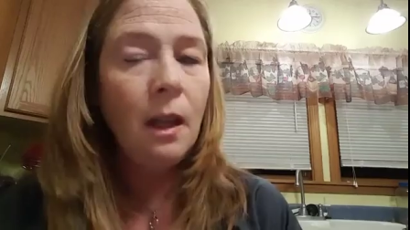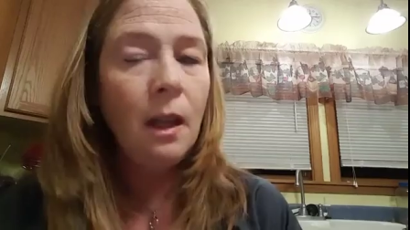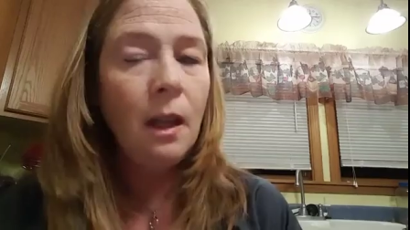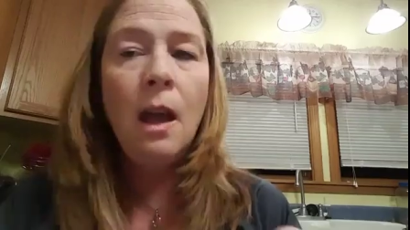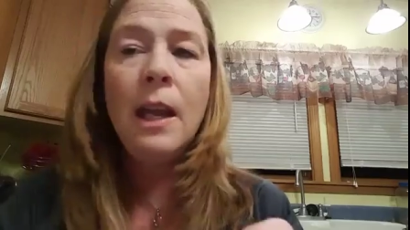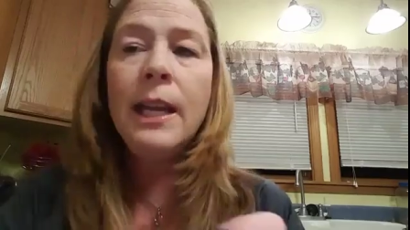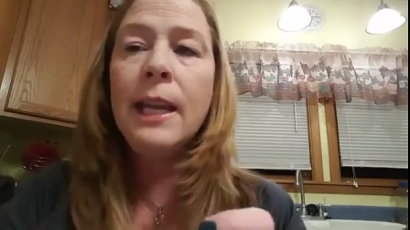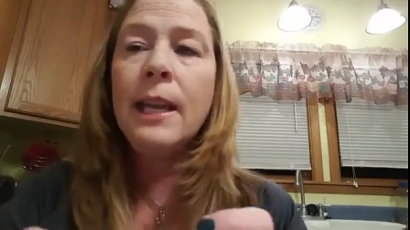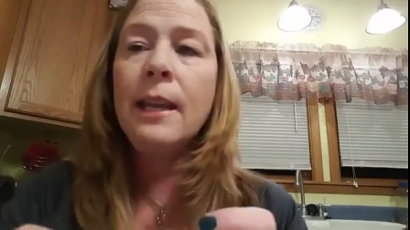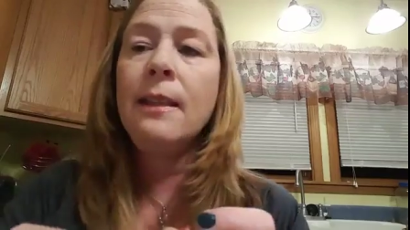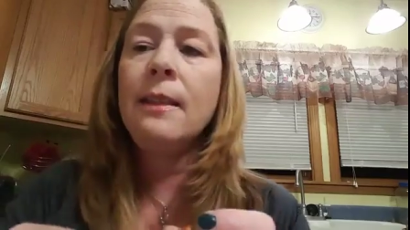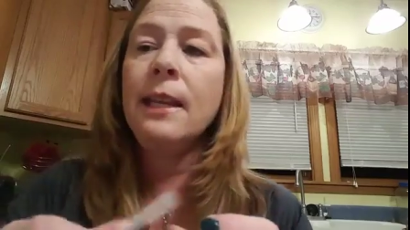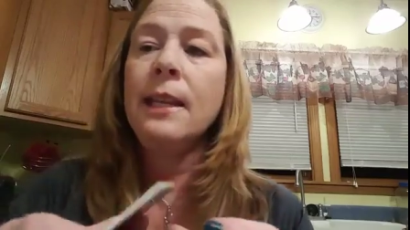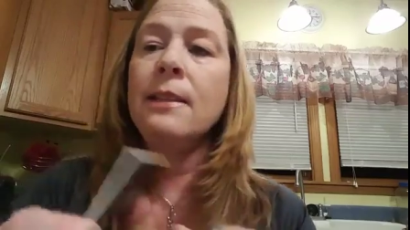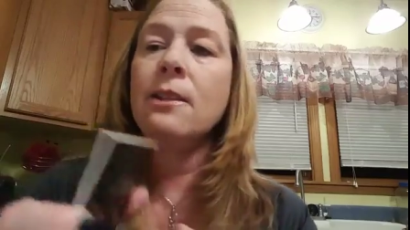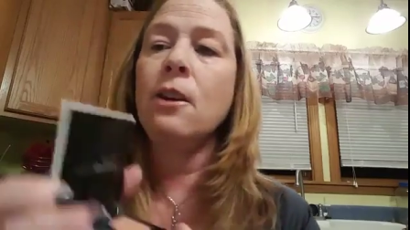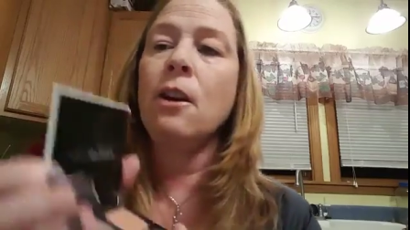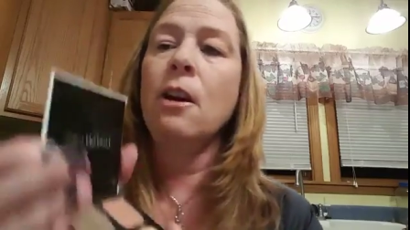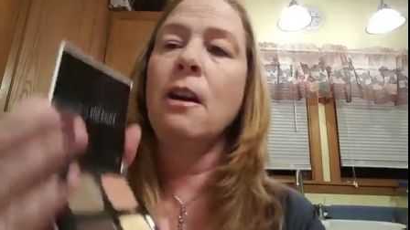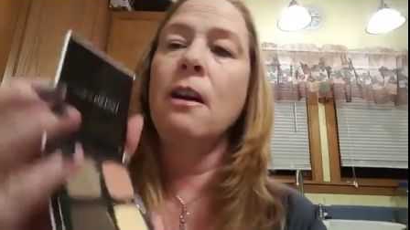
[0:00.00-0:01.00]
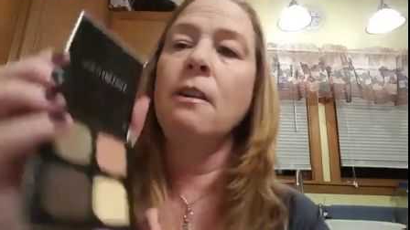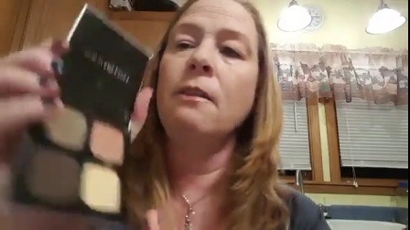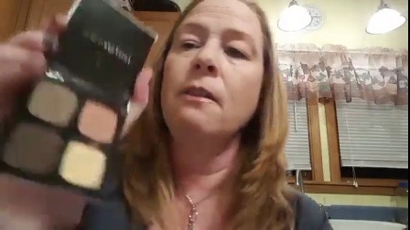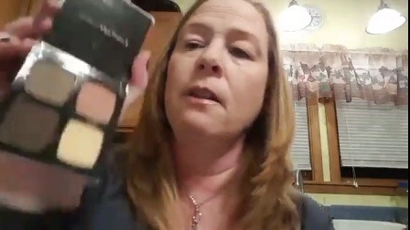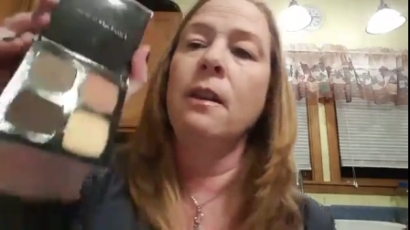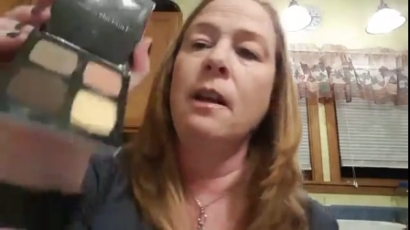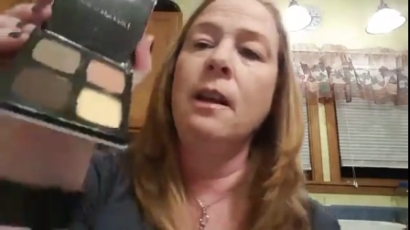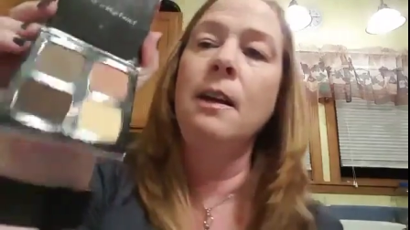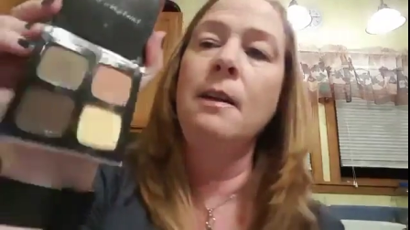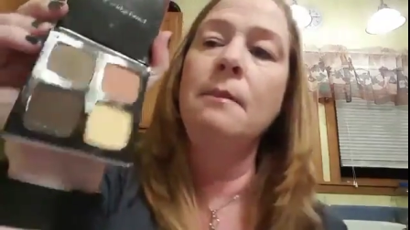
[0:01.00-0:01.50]
Again, these are
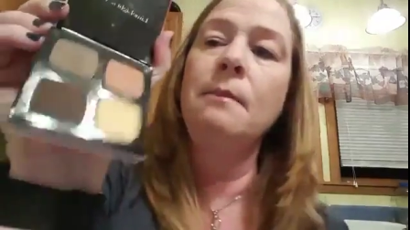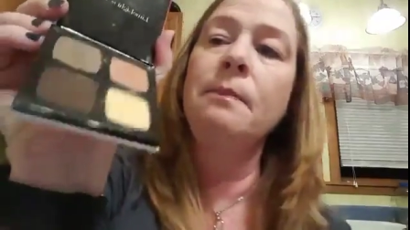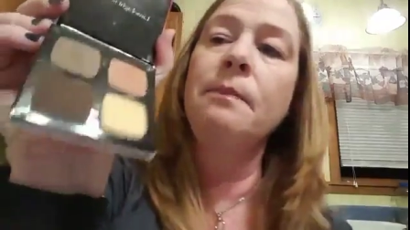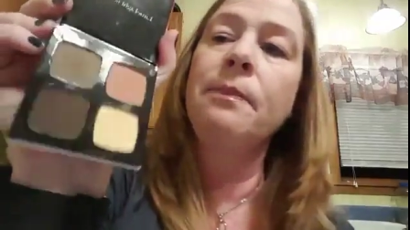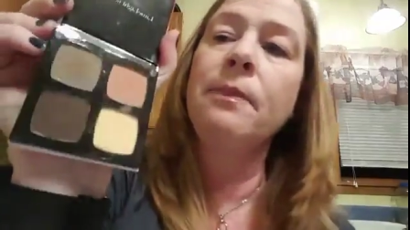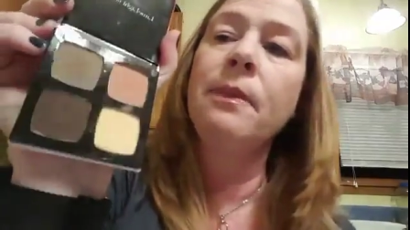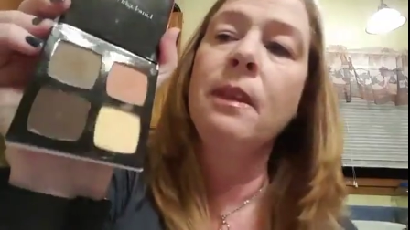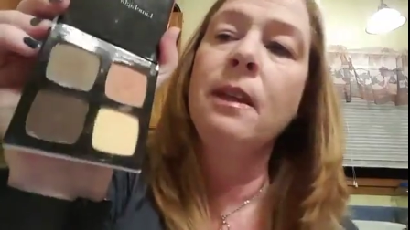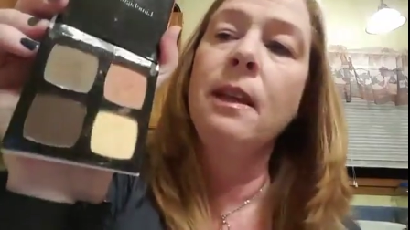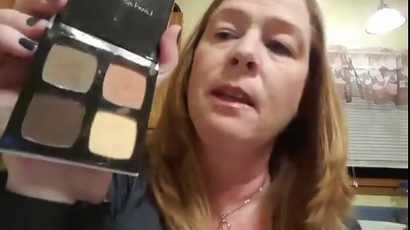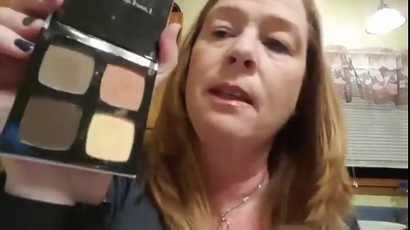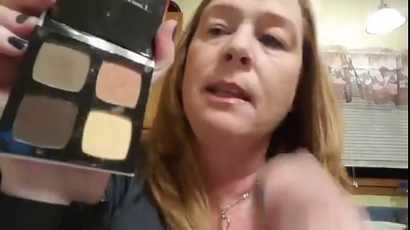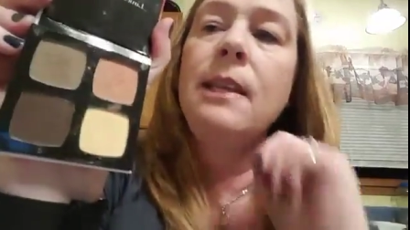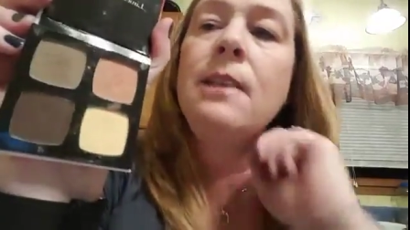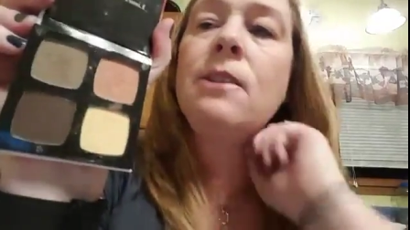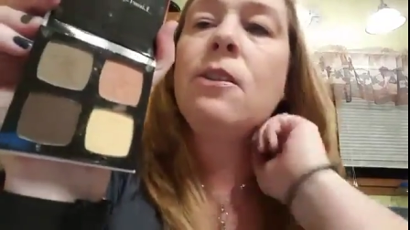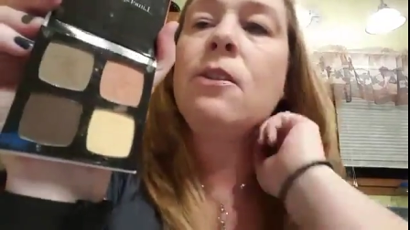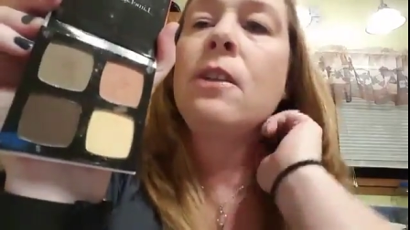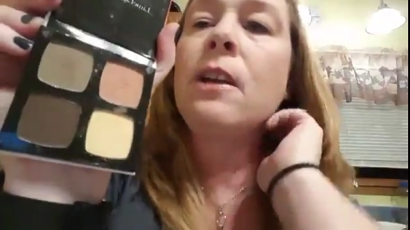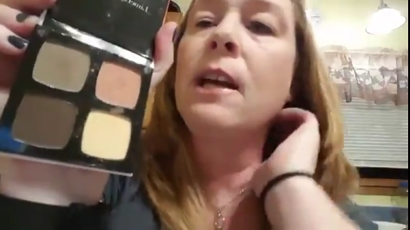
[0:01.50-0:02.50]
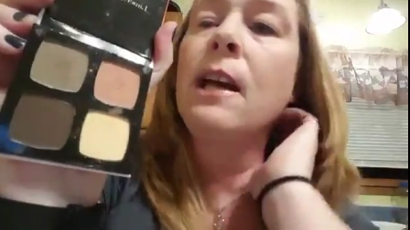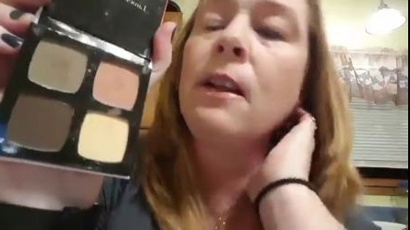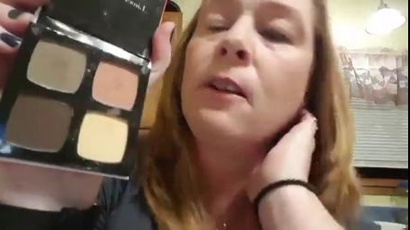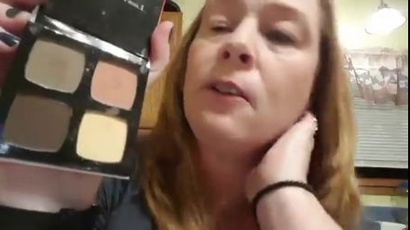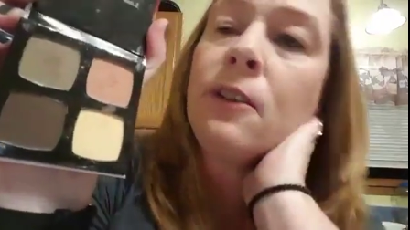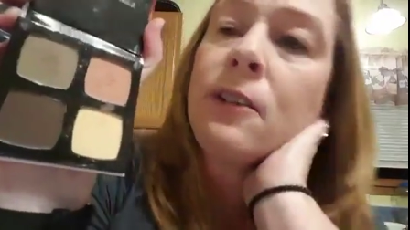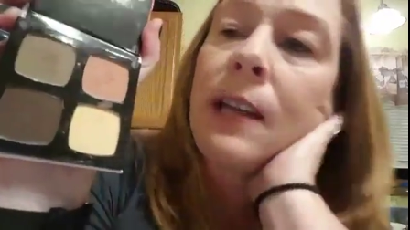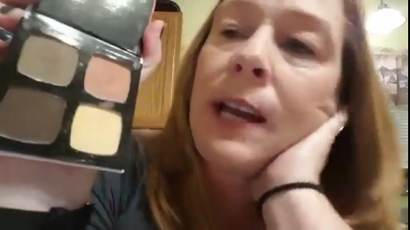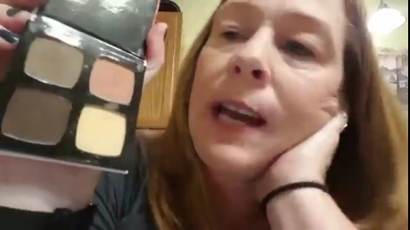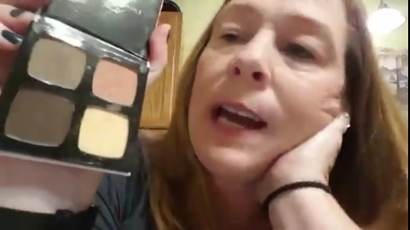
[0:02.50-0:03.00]
the
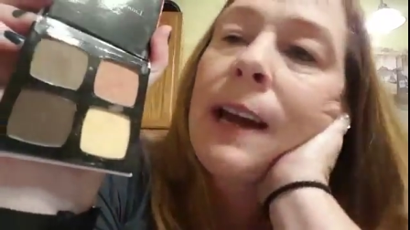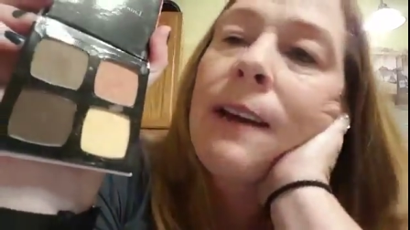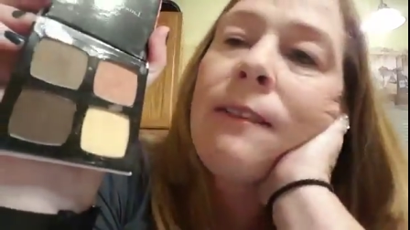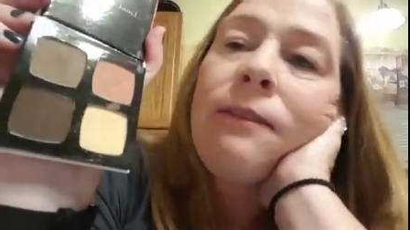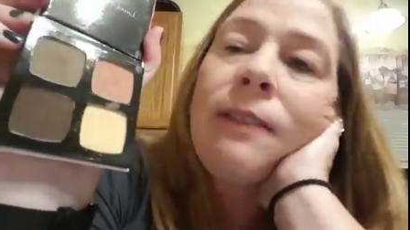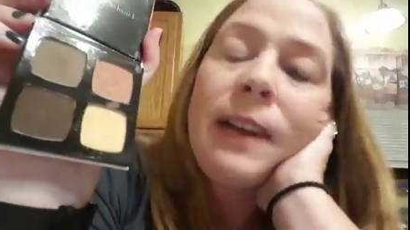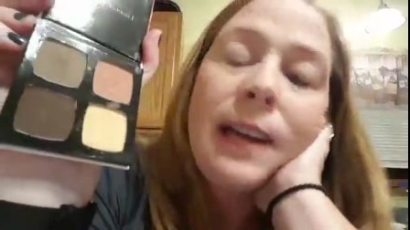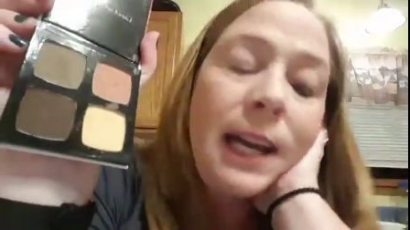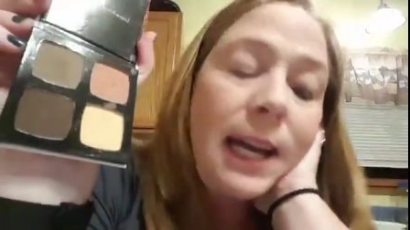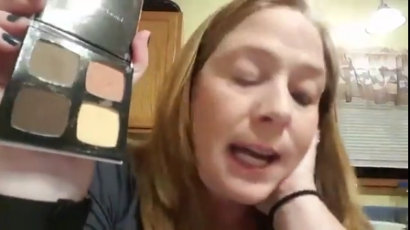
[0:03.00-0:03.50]
colors I have,